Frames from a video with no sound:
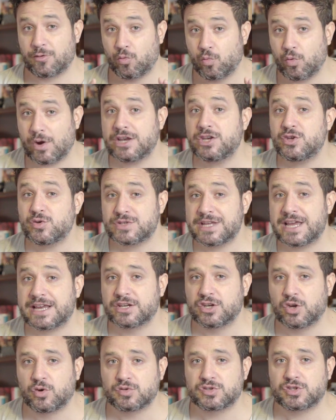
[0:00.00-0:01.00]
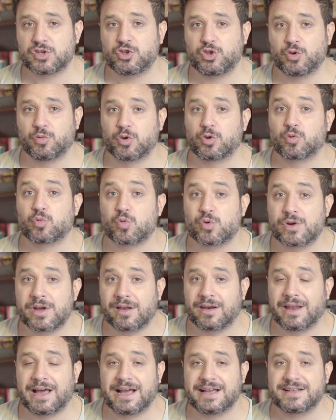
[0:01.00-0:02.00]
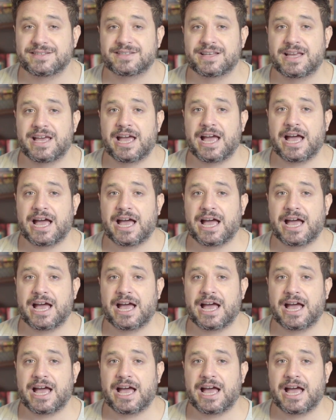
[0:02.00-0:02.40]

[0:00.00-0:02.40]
When you take notes, you will realize